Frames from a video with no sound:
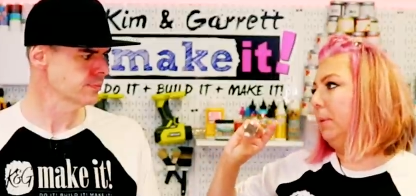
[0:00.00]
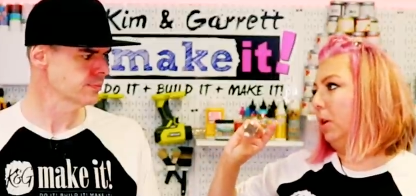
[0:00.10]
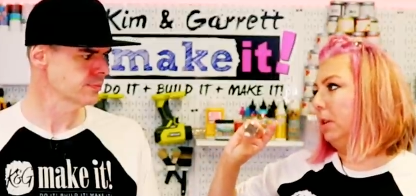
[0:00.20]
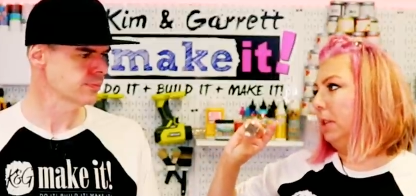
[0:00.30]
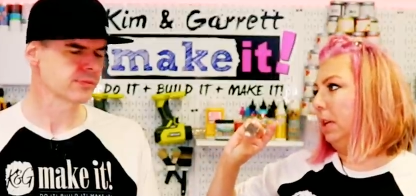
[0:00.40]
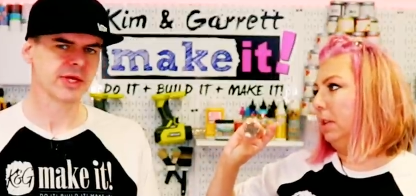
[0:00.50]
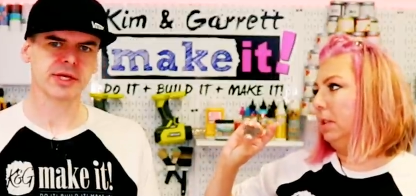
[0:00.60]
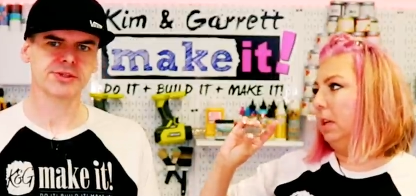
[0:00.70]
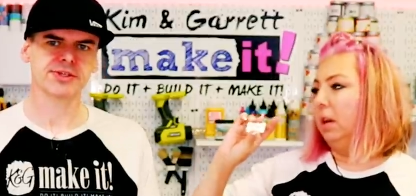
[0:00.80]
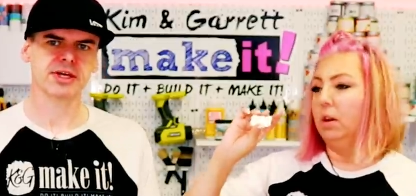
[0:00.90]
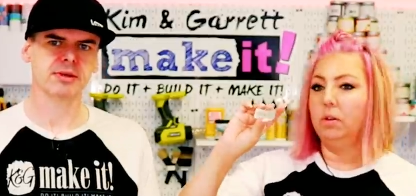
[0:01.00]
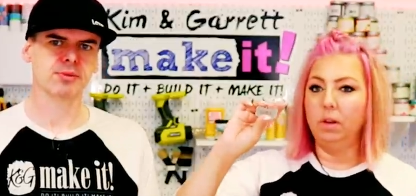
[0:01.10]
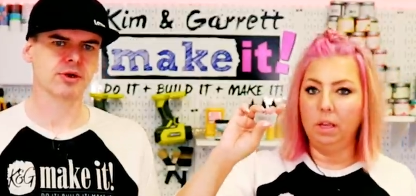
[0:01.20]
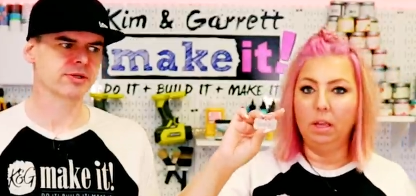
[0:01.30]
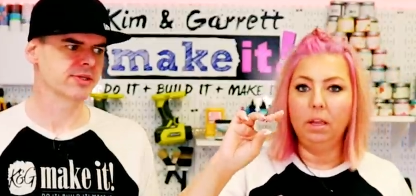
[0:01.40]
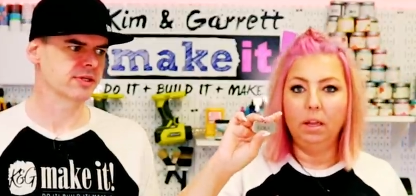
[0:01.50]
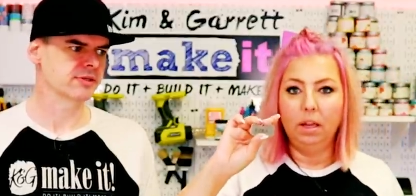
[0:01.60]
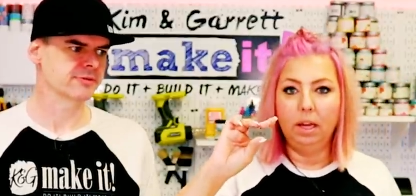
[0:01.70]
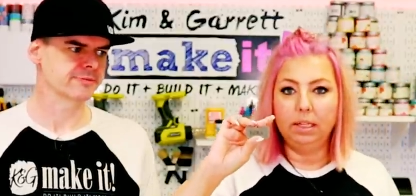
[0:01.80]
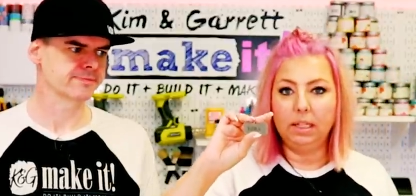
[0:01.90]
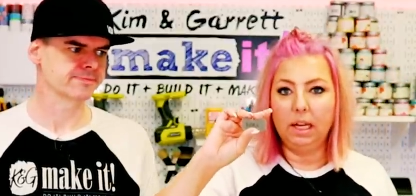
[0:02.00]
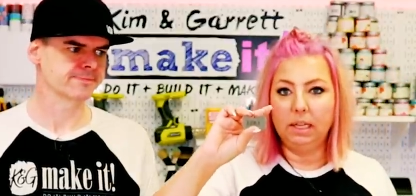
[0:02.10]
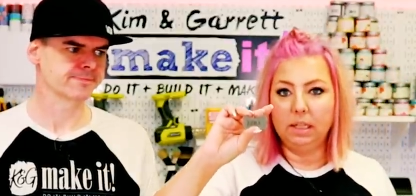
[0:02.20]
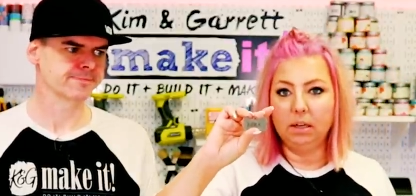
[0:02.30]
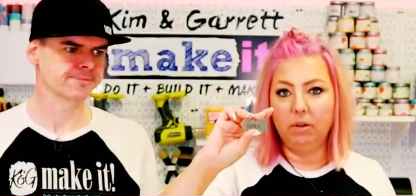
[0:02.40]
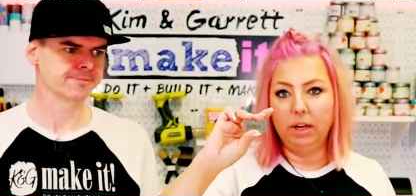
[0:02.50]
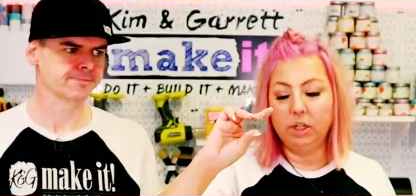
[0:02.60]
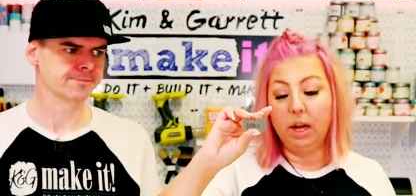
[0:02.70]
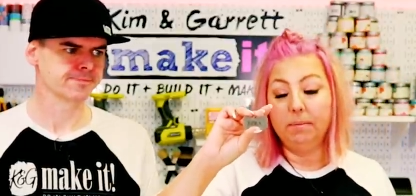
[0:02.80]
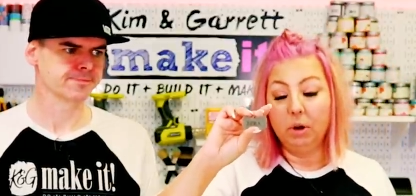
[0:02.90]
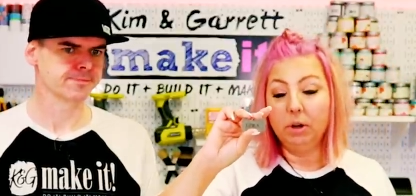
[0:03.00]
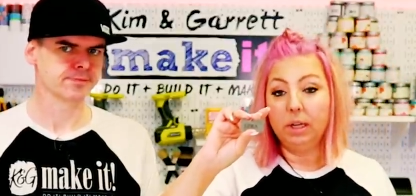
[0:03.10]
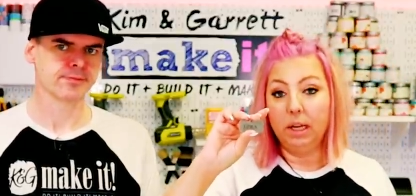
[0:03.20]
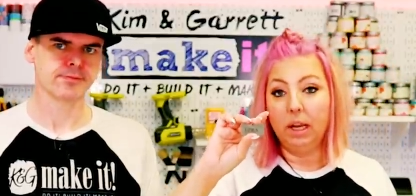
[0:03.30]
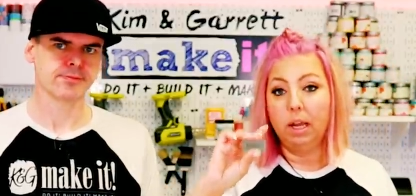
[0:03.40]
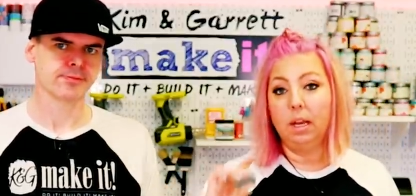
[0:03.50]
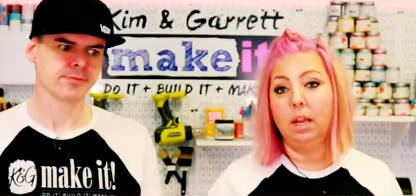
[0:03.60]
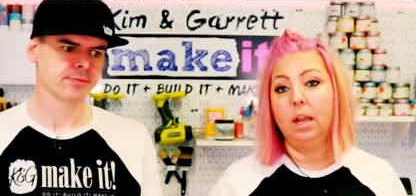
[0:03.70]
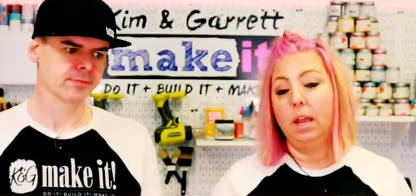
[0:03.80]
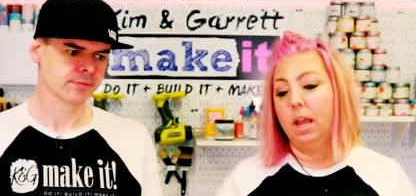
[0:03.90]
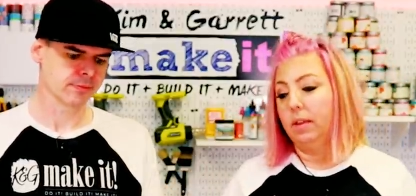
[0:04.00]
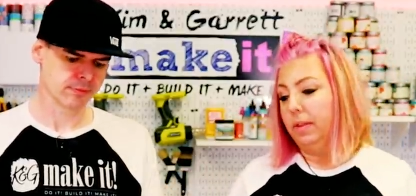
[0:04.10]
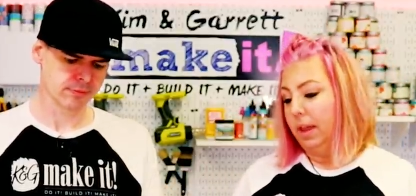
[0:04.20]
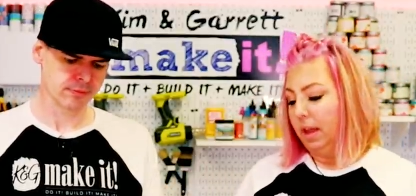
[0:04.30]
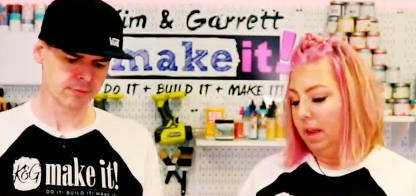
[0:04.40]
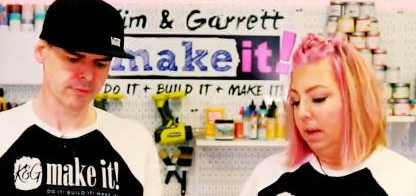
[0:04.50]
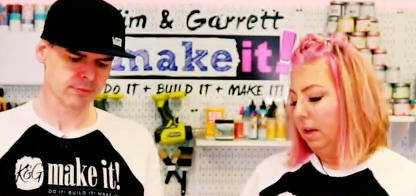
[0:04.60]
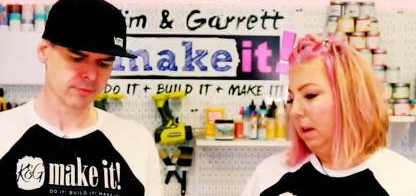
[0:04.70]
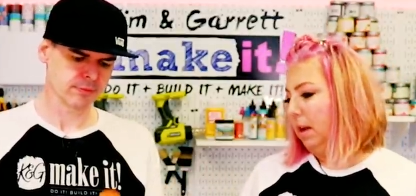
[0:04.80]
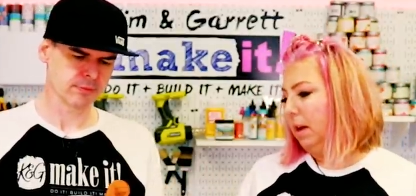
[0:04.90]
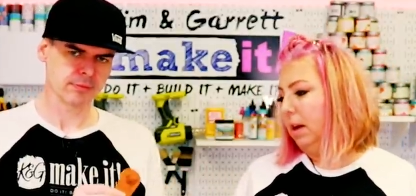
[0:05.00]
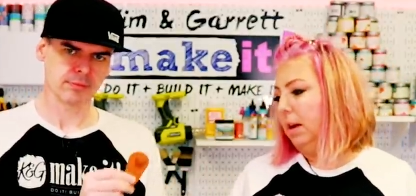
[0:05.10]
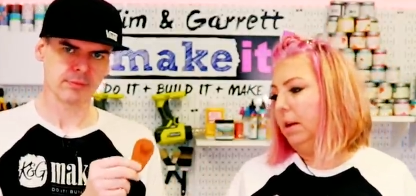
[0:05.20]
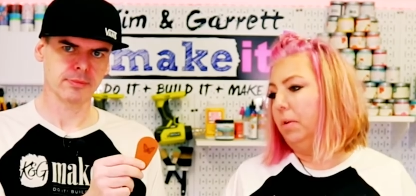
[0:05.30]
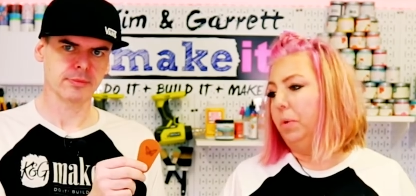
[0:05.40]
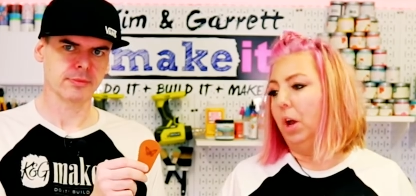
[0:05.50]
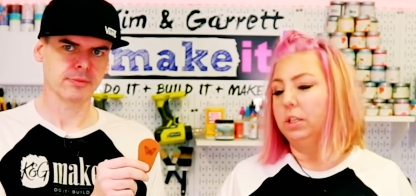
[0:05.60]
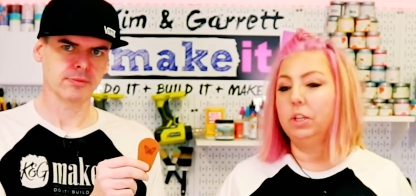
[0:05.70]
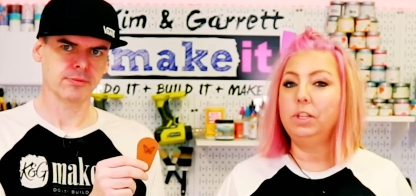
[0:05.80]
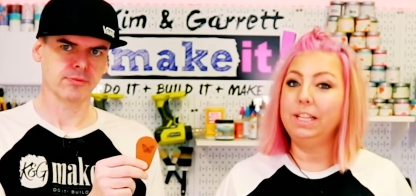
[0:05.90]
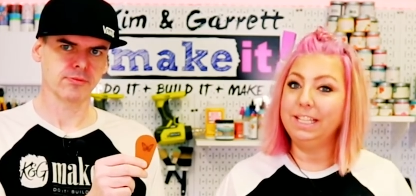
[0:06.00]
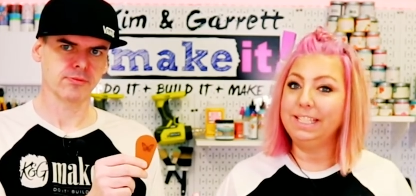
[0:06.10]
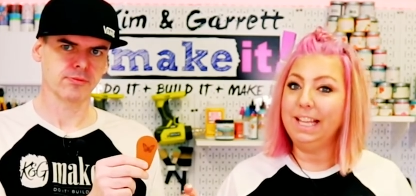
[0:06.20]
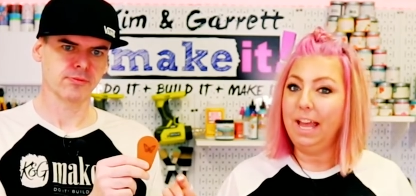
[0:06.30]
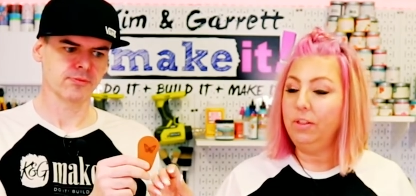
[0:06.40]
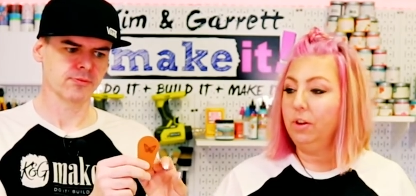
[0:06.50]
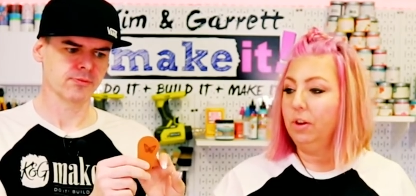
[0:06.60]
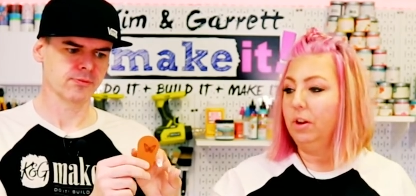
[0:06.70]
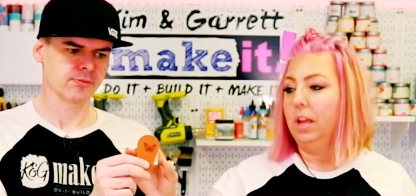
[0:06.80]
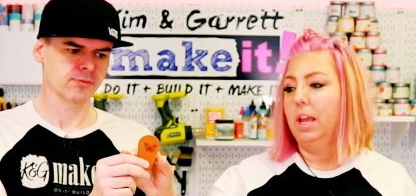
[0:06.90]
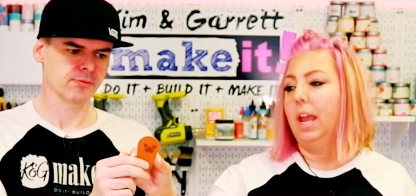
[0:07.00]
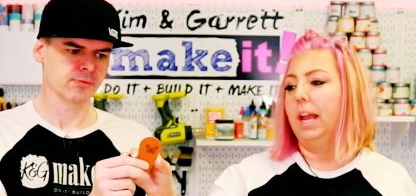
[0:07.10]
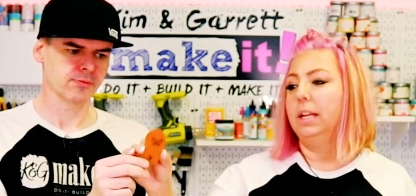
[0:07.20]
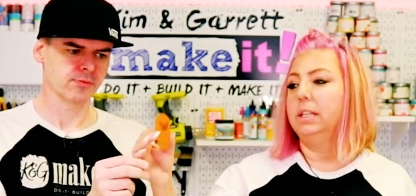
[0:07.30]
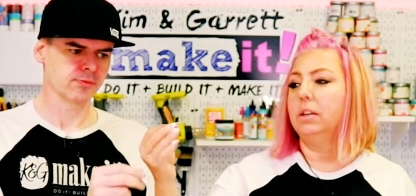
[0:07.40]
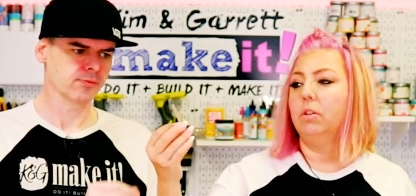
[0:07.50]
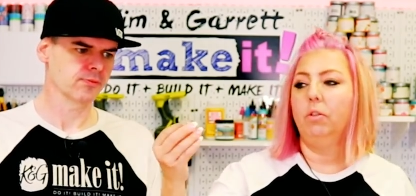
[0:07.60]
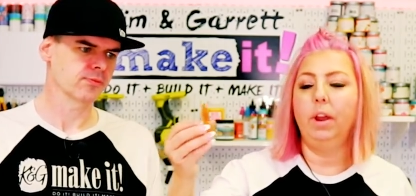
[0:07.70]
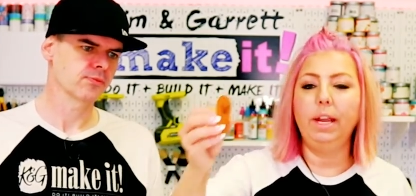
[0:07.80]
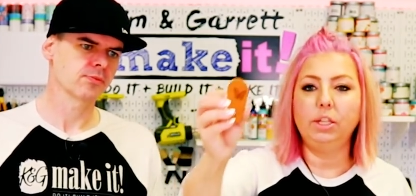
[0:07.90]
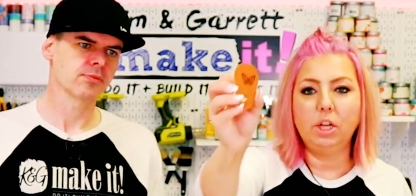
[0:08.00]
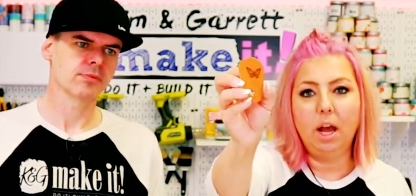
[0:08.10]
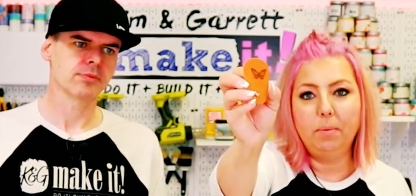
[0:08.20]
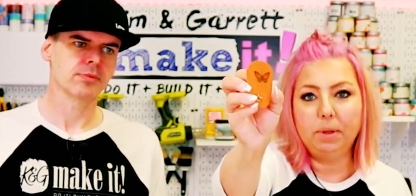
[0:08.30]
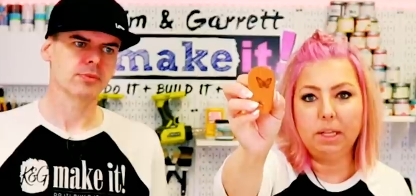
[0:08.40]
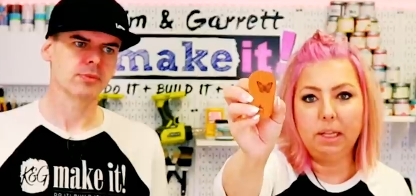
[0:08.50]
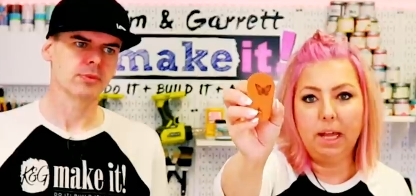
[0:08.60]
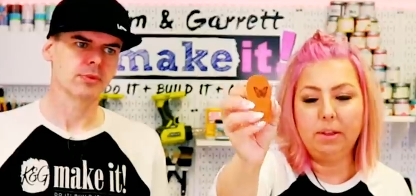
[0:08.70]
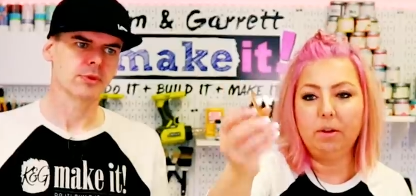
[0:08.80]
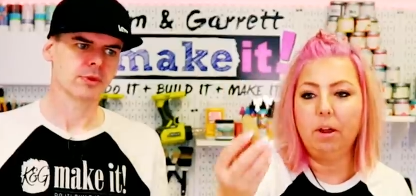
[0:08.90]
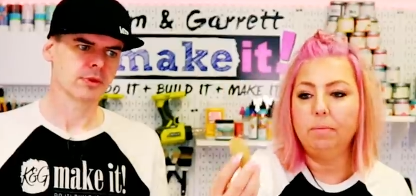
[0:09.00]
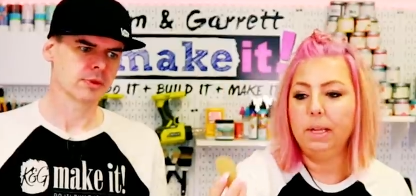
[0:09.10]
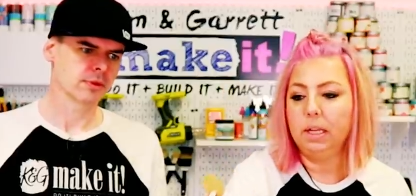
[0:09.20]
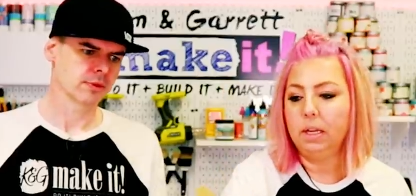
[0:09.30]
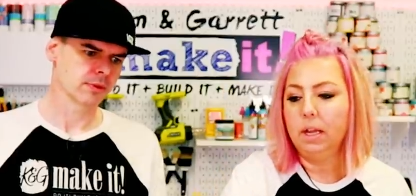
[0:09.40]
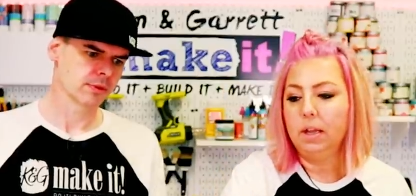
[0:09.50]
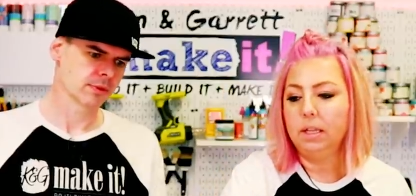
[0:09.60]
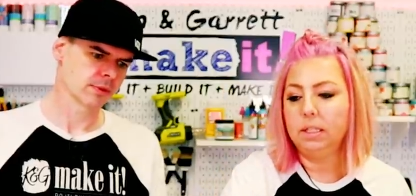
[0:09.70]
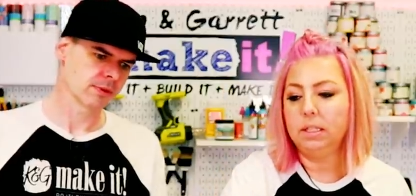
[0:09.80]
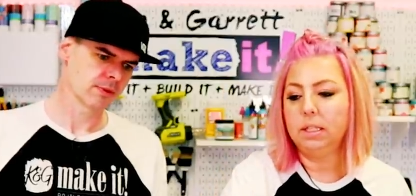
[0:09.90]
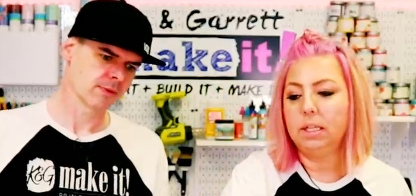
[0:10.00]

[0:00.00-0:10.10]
Speaker 1: marks it. Yeah, so it kind of marks it. It did. It did a great job marking it. And then uh, we also did this leather, and it did a great job with the leather. I mean, this is a